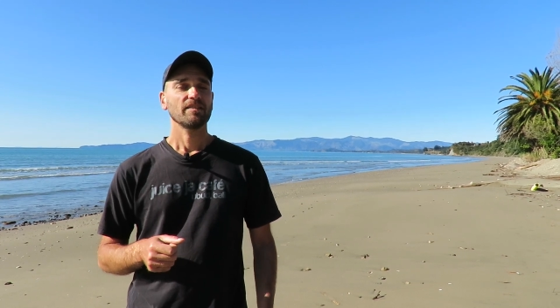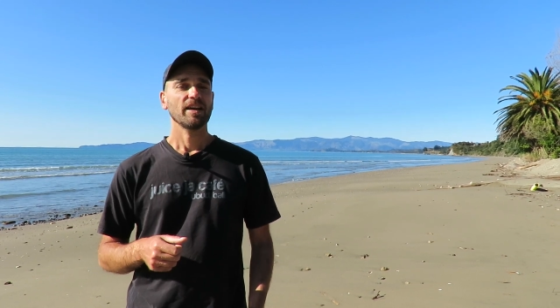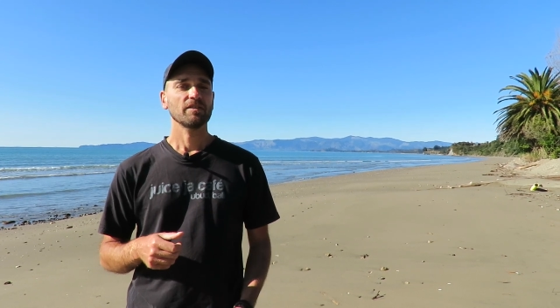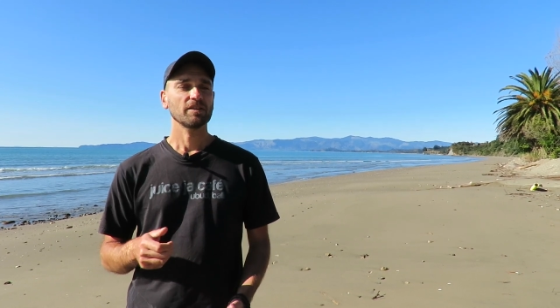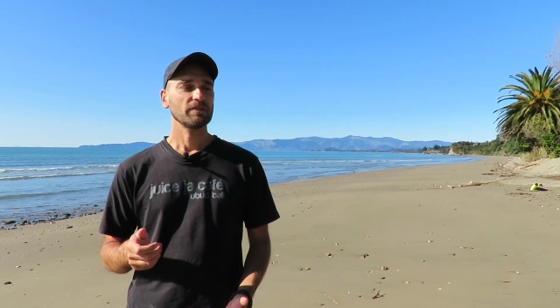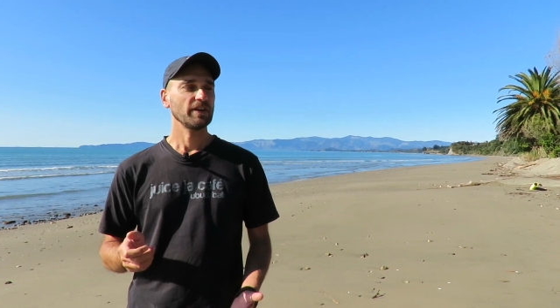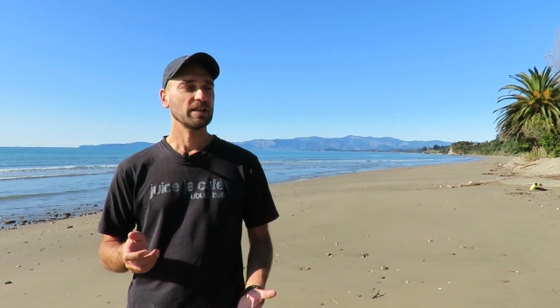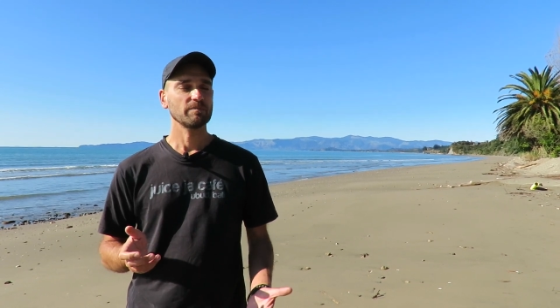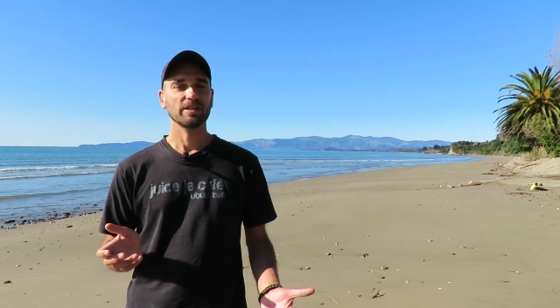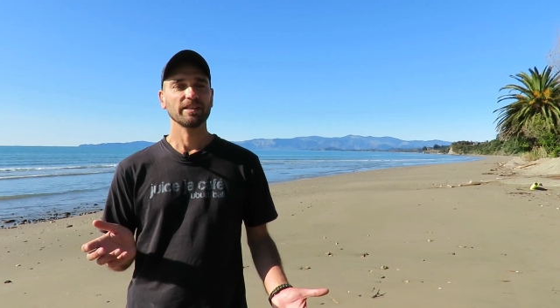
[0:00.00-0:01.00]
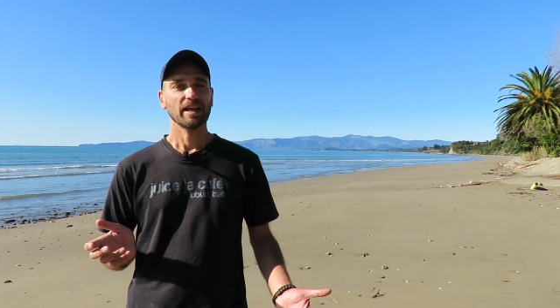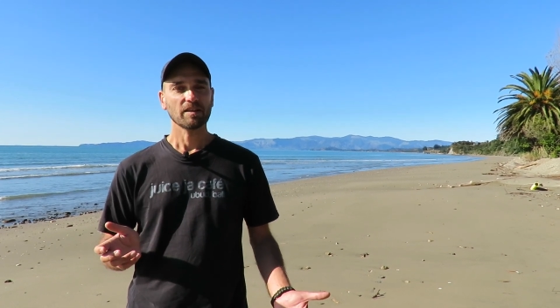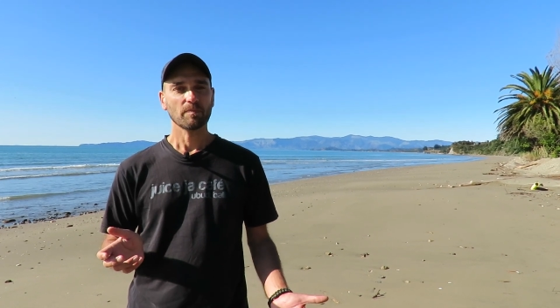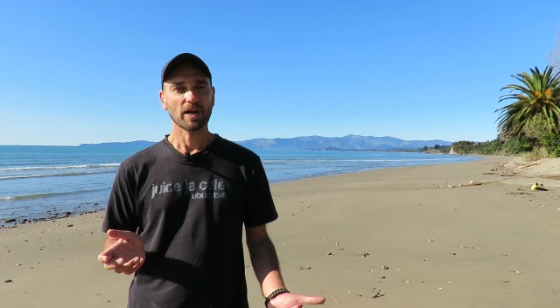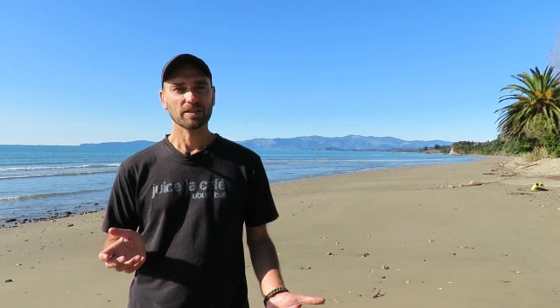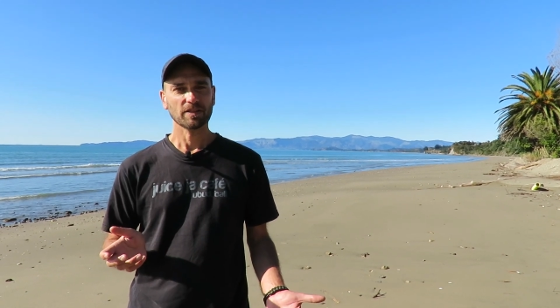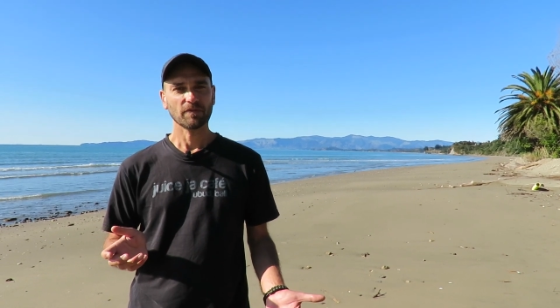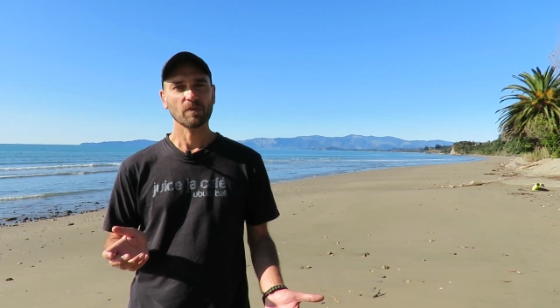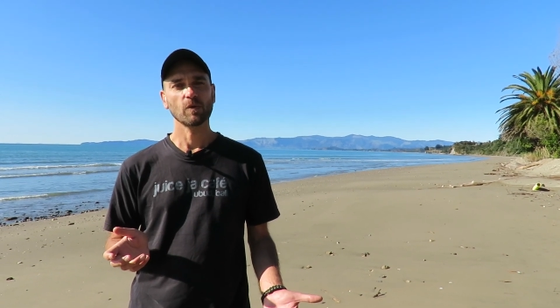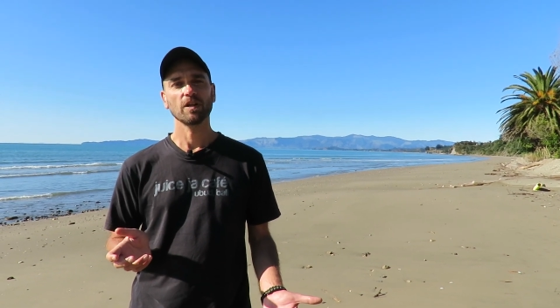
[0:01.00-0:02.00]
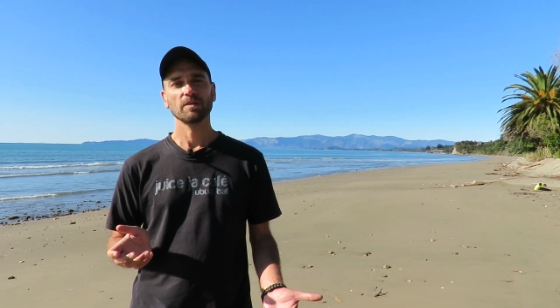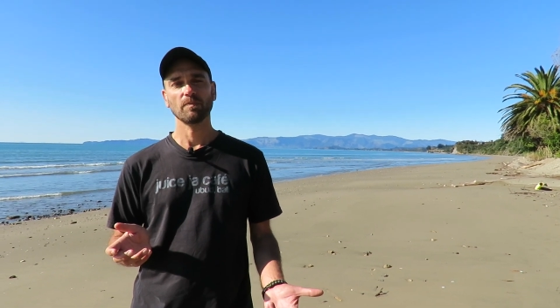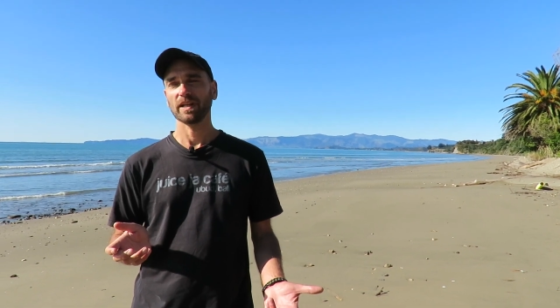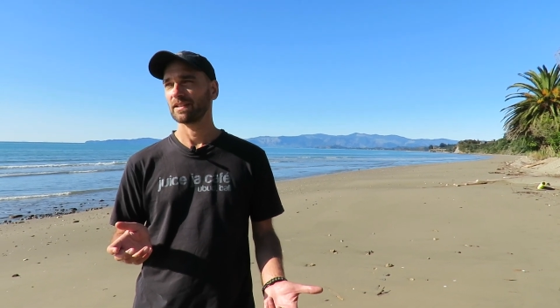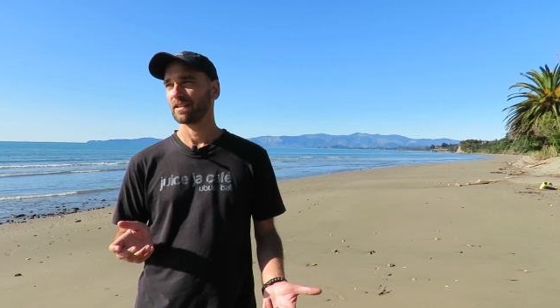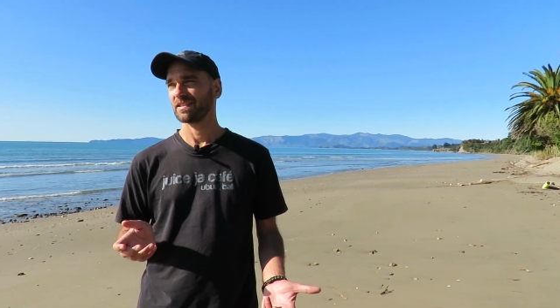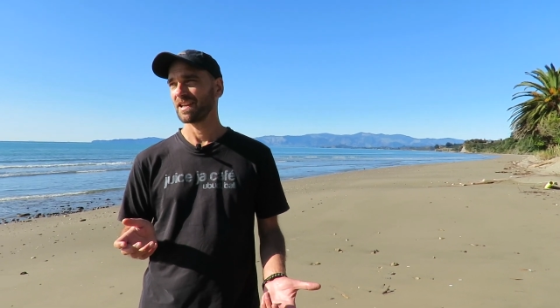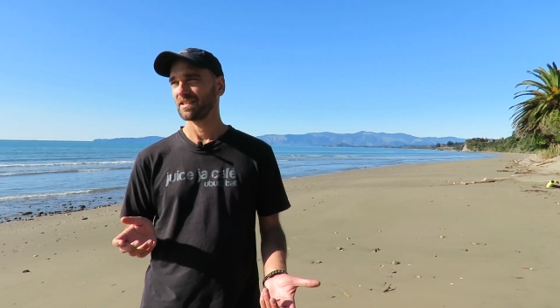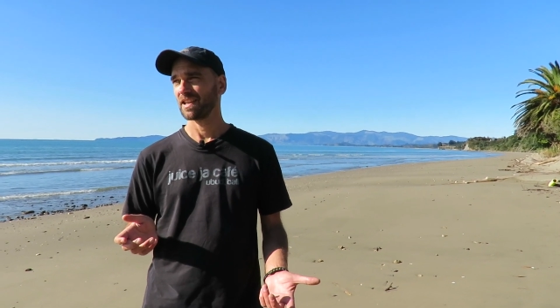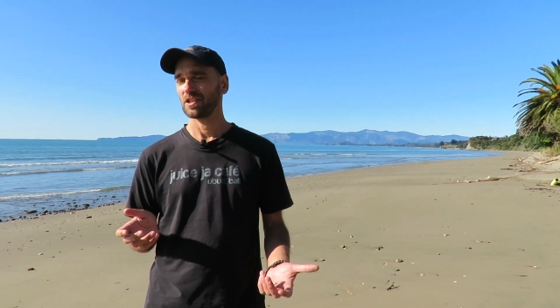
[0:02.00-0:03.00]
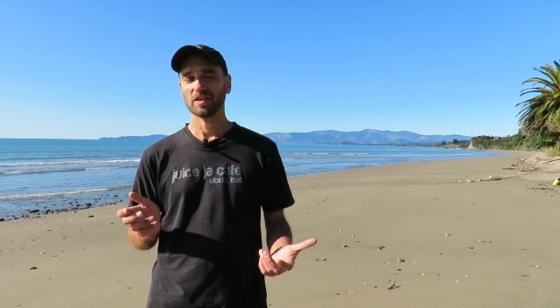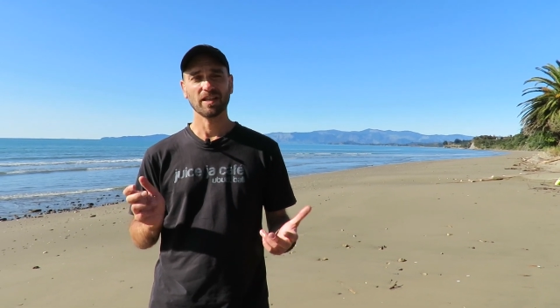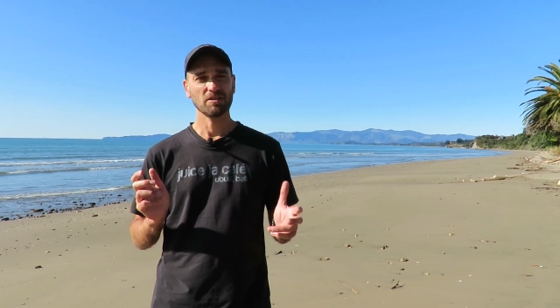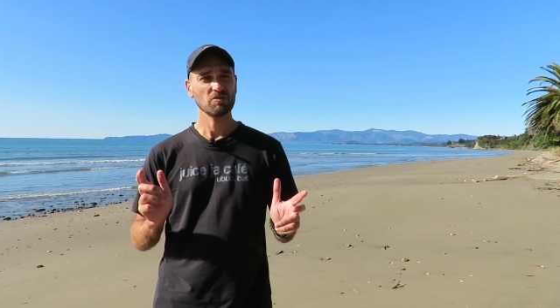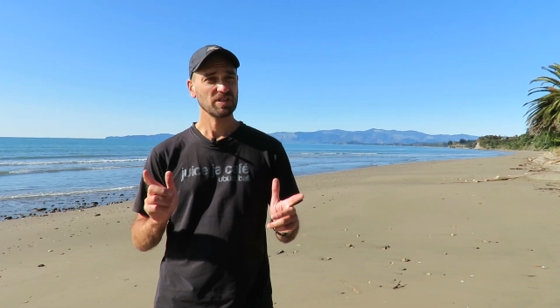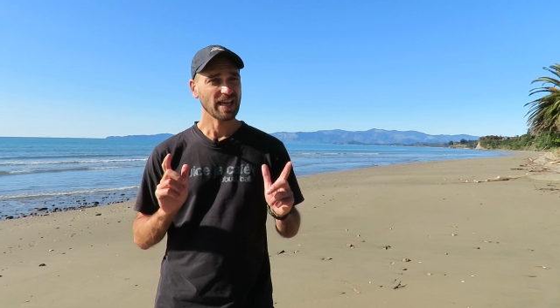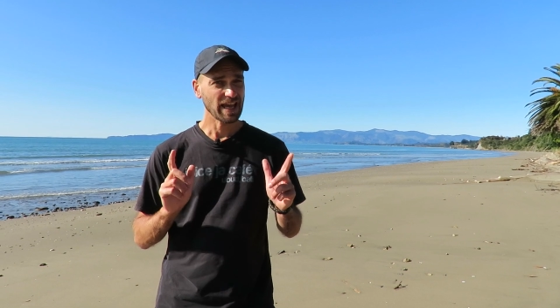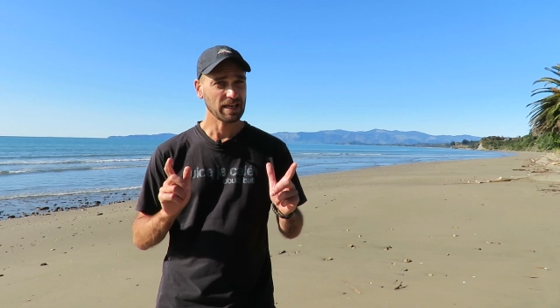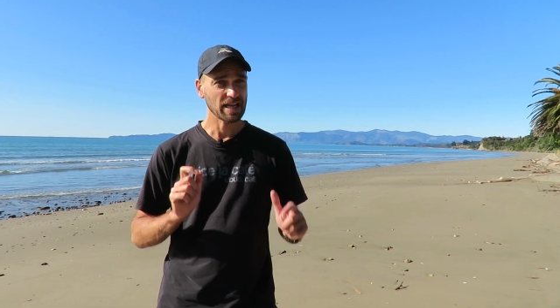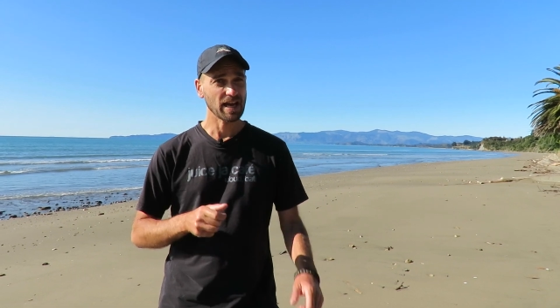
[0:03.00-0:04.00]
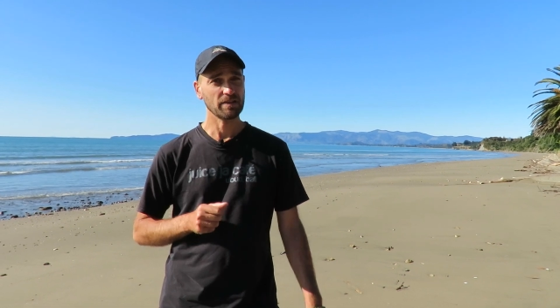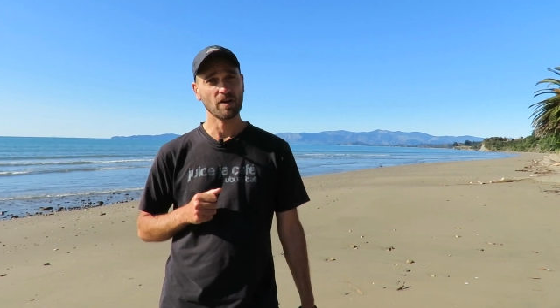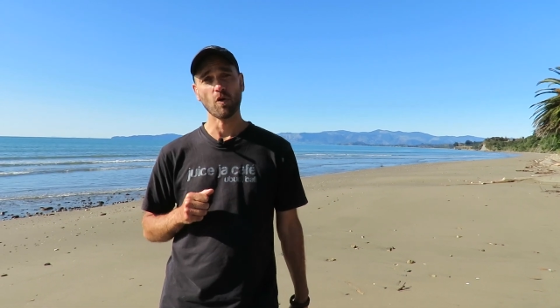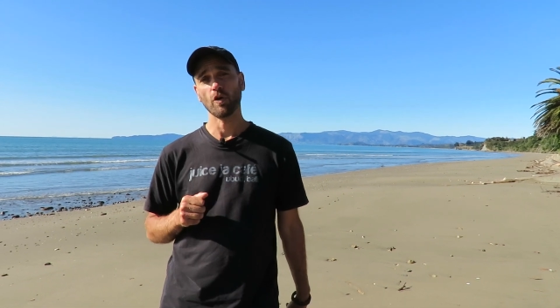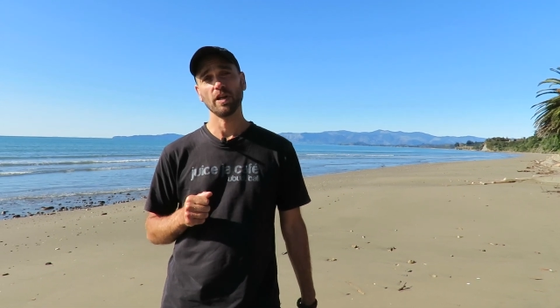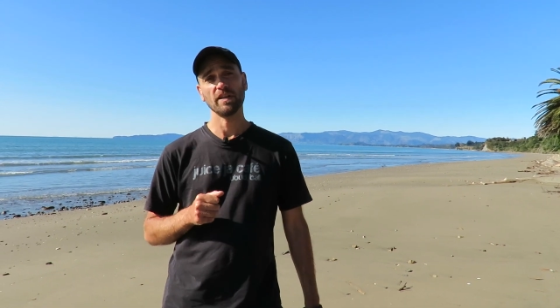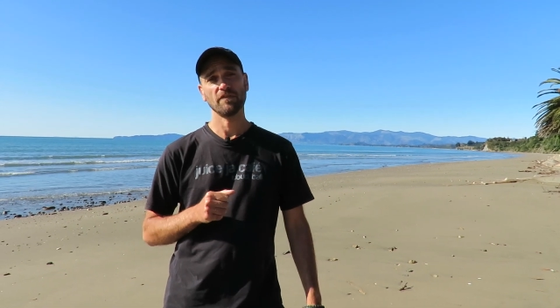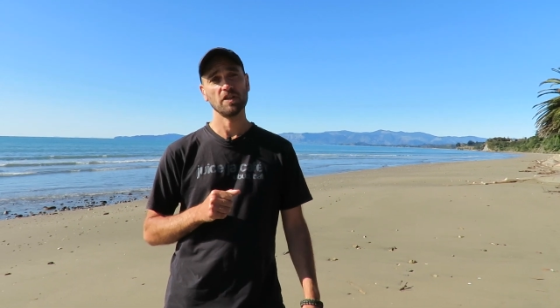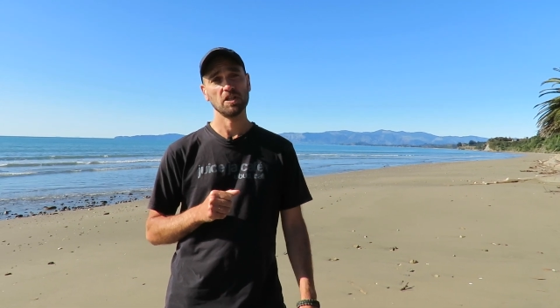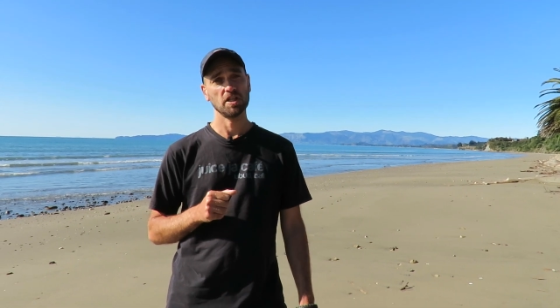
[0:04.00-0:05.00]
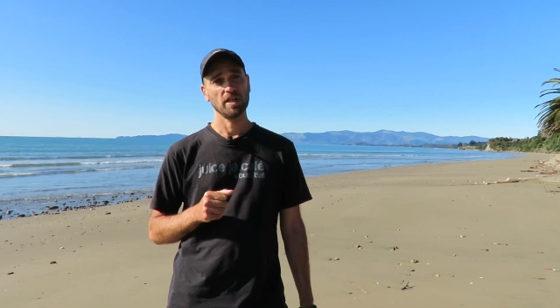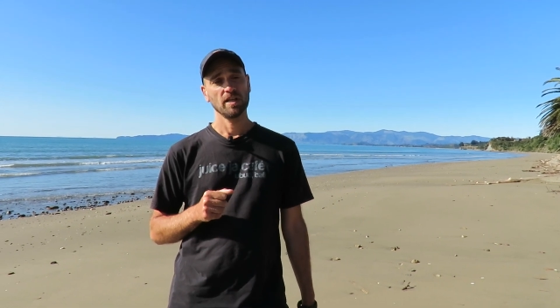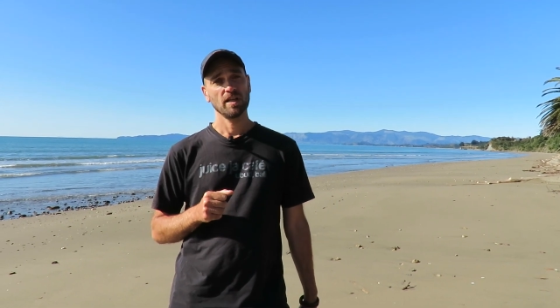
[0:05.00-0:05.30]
They're not available in other parts of the world, but as I said, you can use any other oily fish